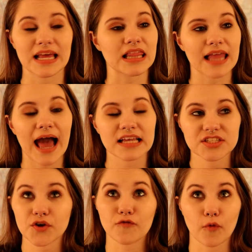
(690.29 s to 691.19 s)
It
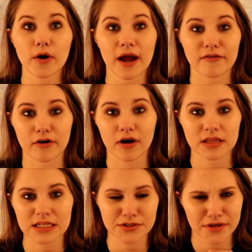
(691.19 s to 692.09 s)
lasts forever
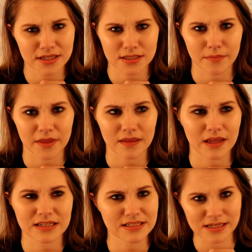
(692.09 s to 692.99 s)
unless you eat something,
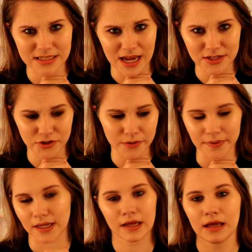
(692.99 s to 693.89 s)
then it's a disaster,
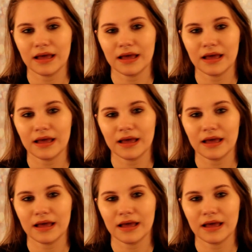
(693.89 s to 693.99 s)
but